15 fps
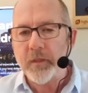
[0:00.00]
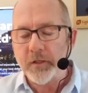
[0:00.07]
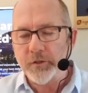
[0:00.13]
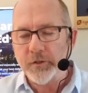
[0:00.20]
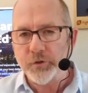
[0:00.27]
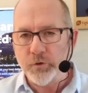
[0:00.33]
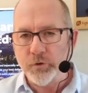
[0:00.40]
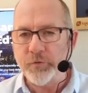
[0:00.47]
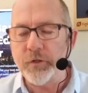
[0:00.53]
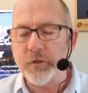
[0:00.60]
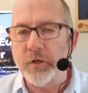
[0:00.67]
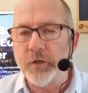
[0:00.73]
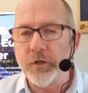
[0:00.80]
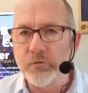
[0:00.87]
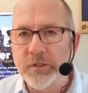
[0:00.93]
so if you
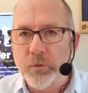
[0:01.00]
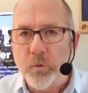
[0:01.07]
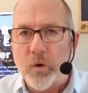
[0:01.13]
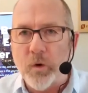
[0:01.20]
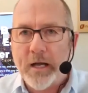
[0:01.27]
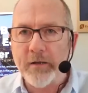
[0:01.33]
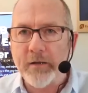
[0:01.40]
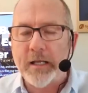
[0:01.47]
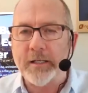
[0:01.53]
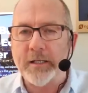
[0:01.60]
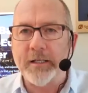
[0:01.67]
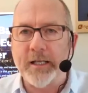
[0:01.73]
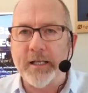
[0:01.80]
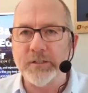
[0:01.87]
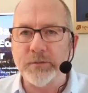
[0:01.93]
can rewire that
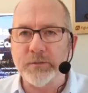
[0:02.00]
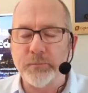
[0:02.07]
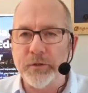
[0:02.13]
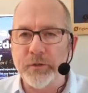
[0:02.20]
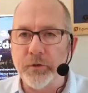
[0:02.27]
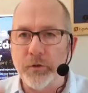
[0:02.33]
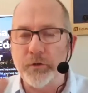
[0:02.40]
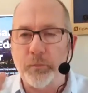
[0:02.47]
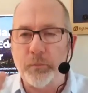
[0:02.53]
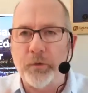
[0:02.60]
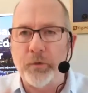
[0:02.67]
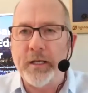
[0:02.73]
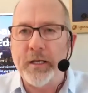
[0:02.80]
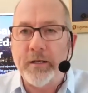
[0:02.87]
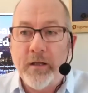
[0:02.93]
connection between your
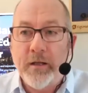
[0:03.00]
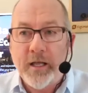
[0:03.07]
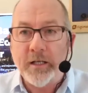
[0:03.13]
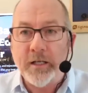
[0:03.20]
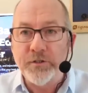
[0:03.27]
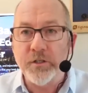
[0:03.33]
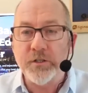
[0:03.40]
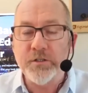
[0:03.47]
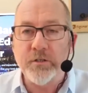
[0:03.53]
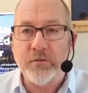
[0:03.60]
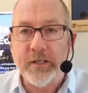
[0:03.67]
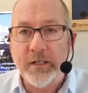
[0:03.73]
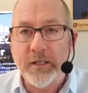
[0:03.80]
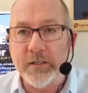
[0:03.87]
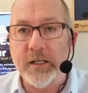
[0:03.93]
brain and just
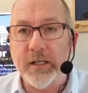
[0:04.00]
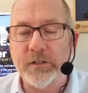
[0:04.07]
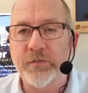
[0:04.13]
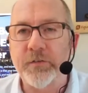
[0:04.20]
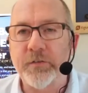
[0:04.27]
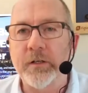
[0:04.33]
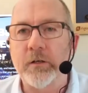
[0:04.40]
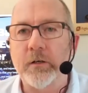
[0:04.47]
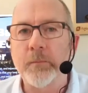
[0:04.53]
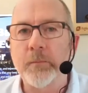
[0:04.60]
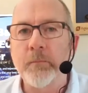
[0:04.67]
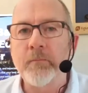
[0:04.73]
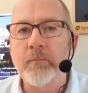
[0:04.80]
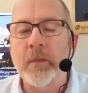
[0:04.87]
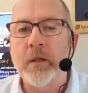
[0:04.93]
your index finger,
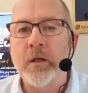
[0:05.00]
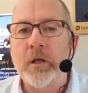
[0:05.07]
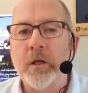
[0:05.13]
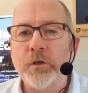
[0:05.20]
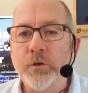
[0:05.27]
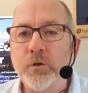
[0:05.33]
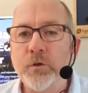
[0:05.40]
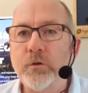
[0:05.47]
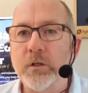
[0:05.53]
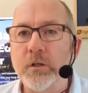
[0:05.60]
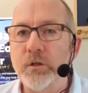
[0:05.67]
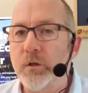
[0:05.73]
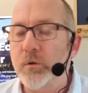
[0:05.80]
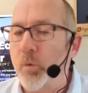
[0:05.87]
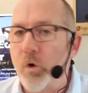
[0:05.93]
you
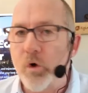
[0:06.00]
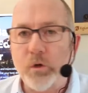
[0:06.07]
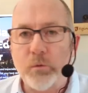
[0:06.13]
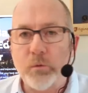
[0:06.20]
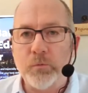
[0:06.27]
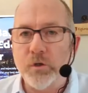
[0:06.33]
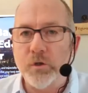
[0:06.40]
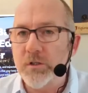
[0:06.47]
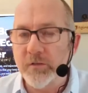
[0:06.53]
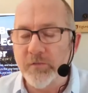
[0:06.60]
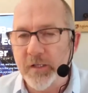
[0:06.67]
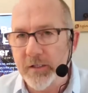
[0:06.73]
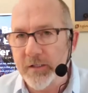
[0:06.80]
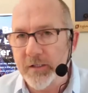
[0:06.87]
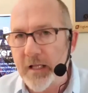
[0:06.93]
can thwart most of
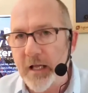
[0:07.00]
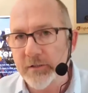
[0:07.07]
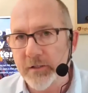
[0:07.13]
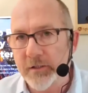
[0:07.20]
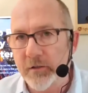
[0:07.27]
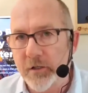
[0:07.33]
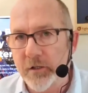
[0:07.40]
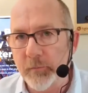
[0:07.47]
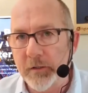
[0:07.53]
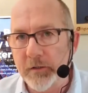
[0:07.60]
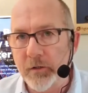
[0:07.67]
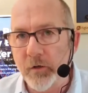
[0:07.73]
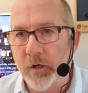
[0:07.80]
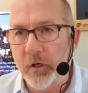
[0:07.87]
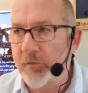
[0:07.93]
the attacks that are coming
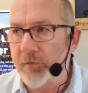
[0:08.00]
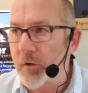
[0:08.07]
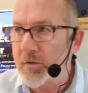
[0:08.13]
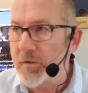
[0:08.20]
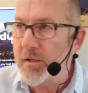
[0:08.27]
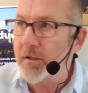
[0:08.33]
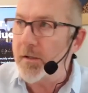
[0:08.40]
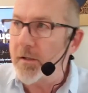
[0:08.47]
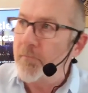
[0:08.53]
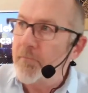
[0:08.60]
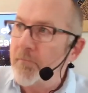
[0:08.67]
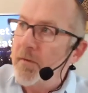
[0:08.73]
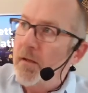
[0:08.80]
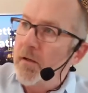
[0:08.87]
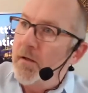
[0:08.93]
through. I've always said that,
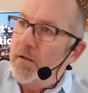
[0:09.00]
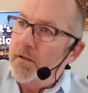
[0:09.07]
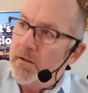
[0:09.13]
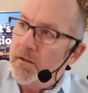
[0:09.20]
you